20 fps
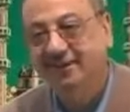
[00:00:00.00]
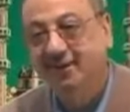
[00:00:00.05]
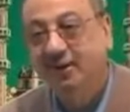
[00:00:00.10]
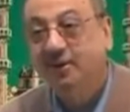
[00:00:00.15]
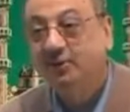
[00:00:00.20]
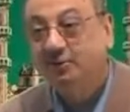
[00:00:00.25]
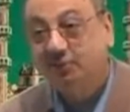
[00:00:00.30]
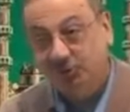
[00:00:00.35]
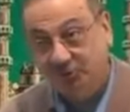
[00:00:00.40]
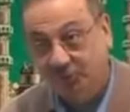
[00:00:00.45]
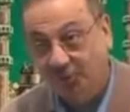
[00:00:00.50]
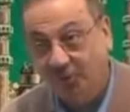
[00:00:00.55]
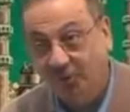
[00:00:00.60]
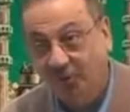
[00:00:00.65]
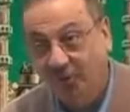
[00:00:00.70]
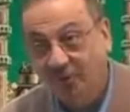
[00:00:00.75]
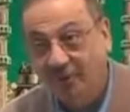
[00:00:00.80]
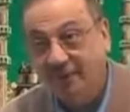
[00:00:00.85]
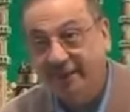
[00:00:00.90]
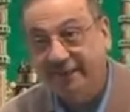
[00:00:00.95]

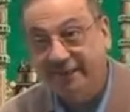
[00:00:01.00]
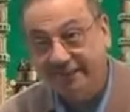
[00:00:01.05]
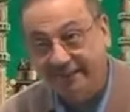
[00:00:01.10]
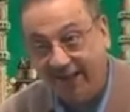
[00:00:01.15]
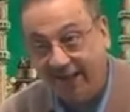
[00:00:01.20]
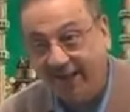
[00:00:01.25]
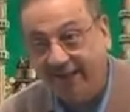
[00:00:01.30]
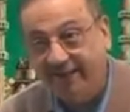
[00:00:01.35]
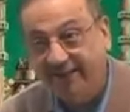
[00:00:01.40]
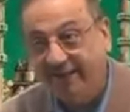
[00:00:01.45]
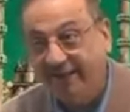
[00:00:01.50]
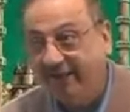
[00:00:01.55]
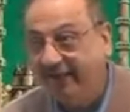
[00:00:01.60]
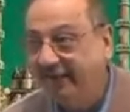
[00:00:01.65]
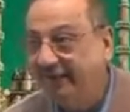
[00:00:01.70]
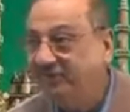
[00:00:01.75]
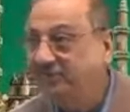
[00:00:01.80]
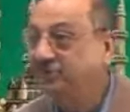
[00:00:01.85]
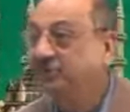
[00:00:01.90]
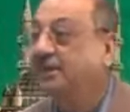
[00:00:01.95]
So, in that
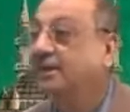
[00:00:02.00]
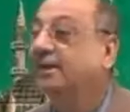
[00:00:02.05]
case,